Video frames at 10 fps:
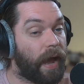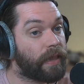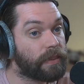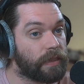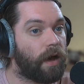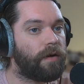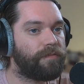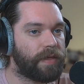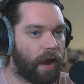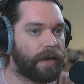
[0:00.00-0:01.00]
I
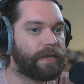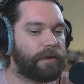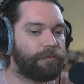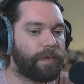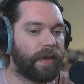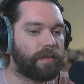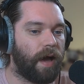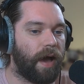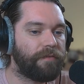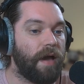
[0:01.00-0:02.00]
love the idea of being
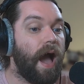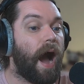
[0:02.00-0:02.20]
live.